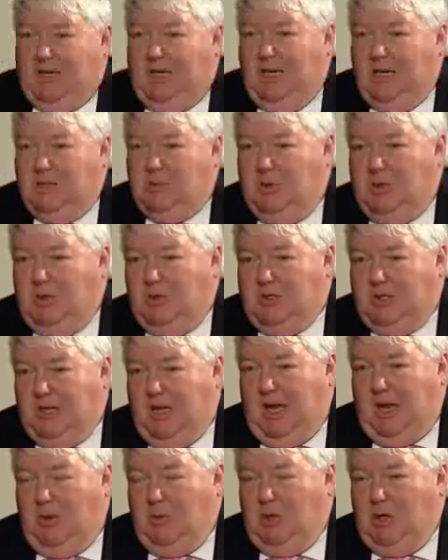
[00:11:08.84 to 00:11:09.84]
hears what you're
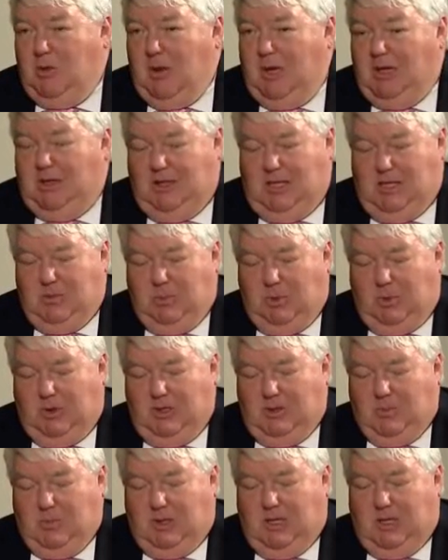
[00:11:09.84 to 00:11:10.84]
saying when you make these
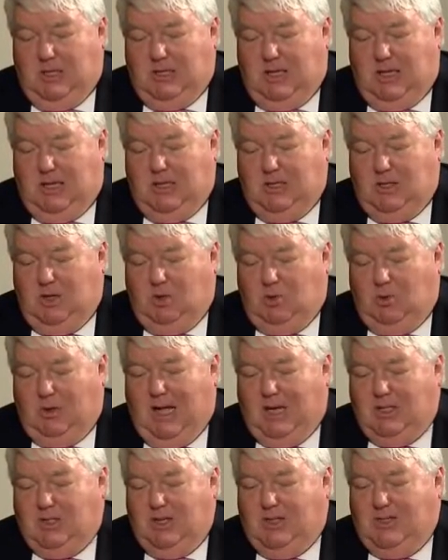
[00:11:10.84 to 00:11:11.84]
points, but he says you don't
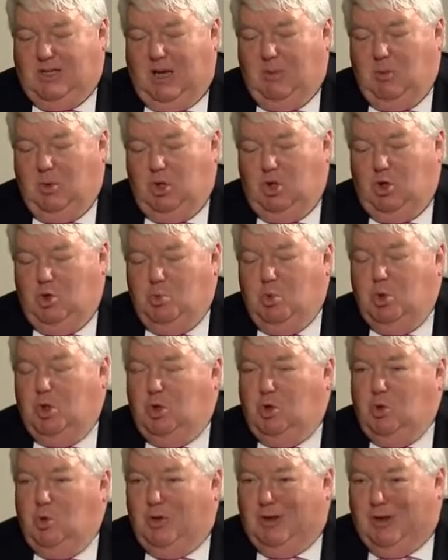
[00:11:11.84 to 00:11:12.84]
actually say what you
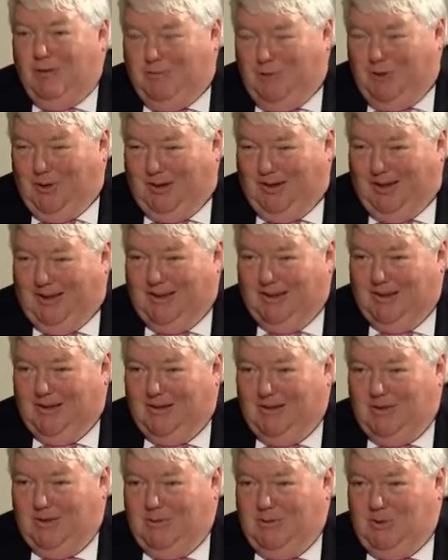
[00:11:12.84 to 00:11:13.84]
would do differently
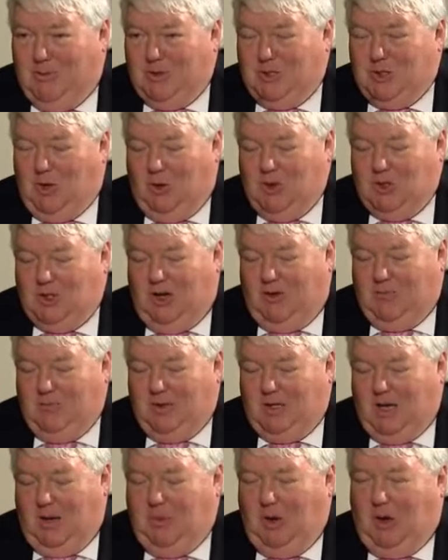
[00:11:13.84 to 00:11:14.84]
from the Scottish
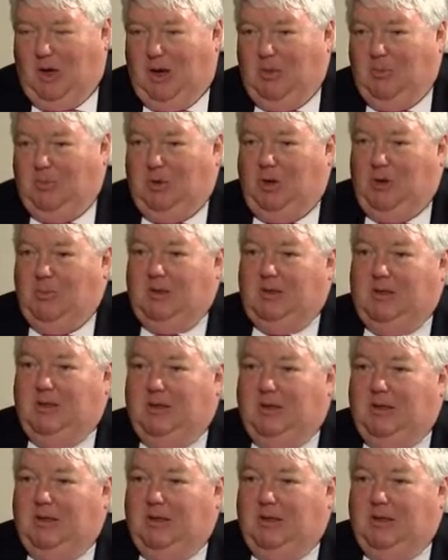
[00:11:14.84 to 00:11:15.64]
Government about unemployment.